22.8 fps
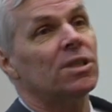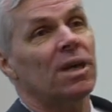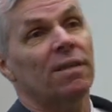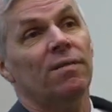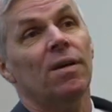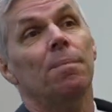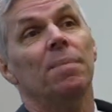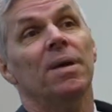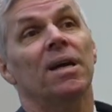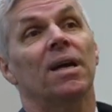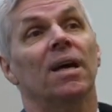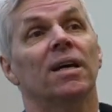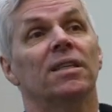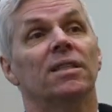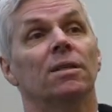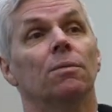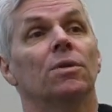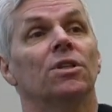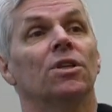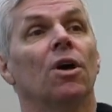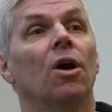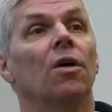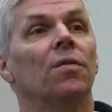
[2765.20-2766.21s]
of it because it
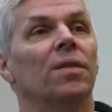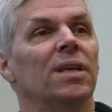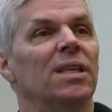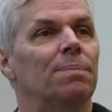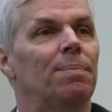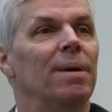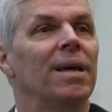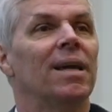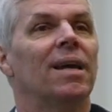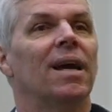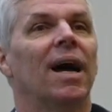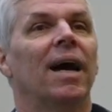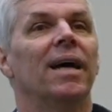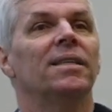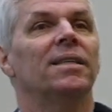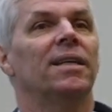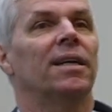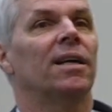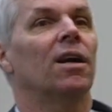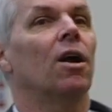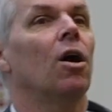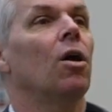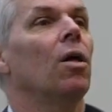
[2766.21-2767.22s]
was all these big guys
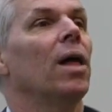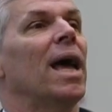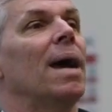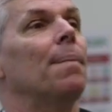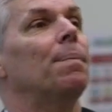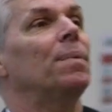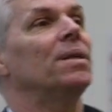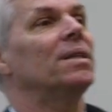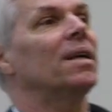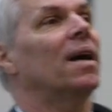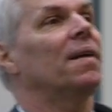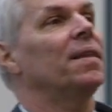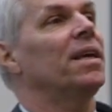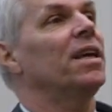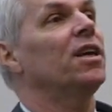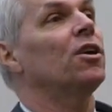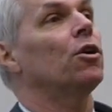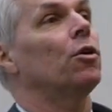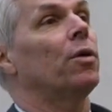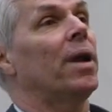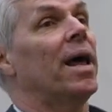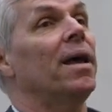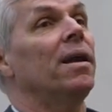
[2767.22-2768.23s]
and it all happened on the
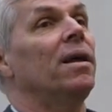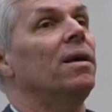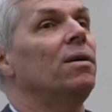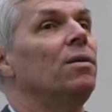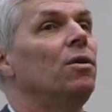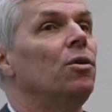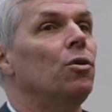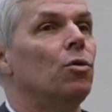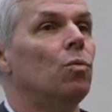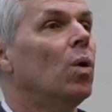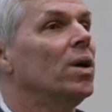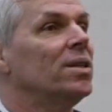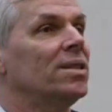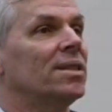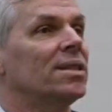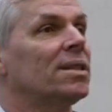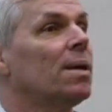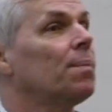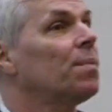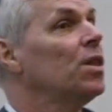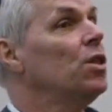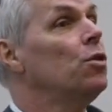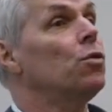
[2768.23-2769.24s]
internet. It wasn't
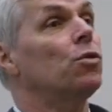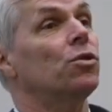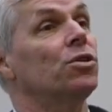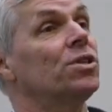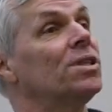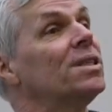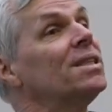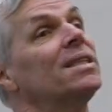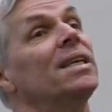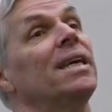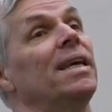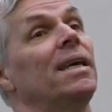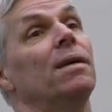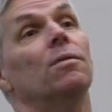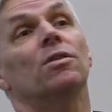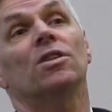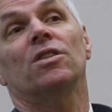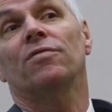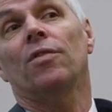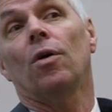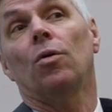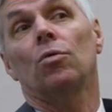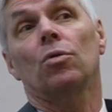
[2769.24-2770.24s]
something you could see. It
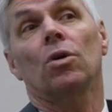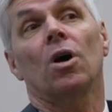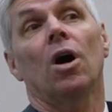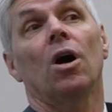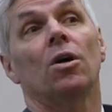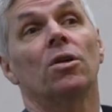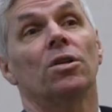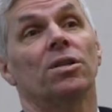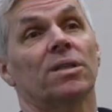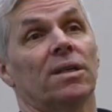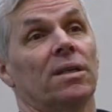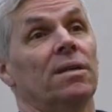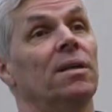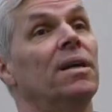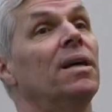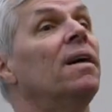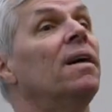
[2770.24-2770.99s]
was phone calls and